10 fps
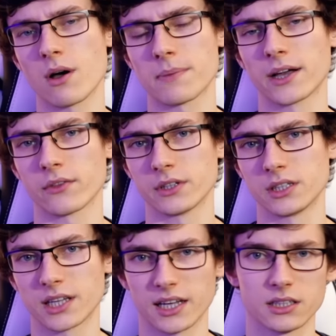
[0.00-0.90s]
about the
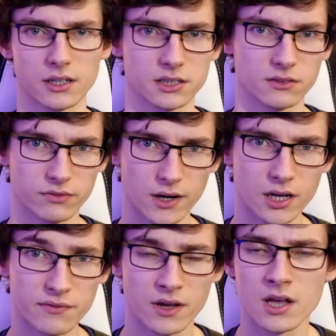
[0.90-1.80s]

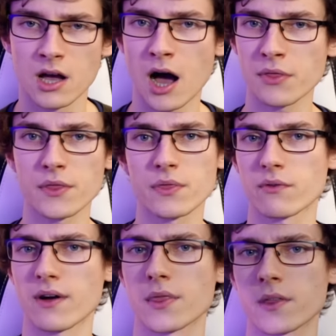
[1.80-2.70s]
K95. Other than the
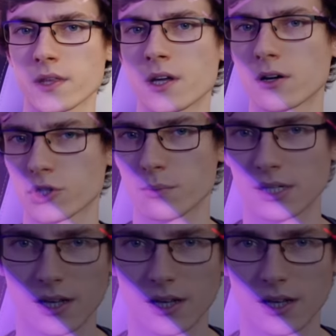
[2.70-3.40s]
fact that the RGB